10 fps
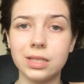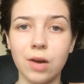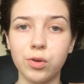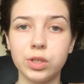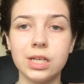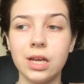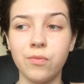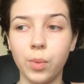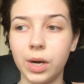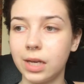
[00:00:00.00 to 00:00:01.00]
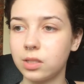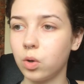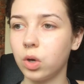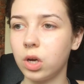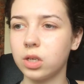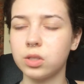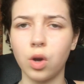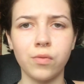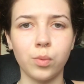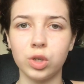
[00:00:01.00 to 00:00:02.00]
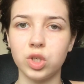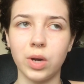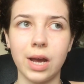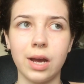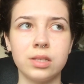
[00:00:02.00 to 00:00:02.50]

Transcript: that routine even when it gets longer because overwashing your hair